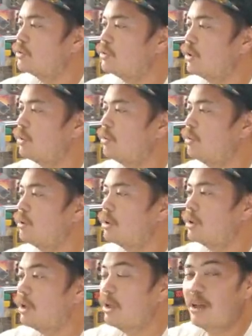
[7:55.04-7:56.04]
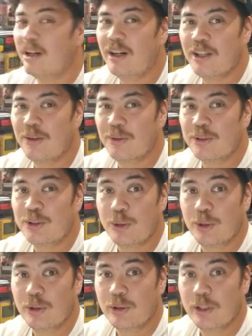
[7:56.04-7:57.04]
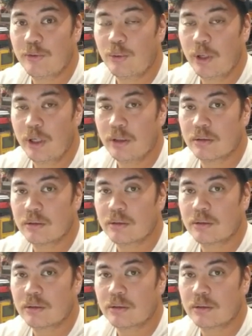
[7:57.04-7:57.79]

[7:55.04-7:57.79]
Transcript: So, should we do a little giveaway?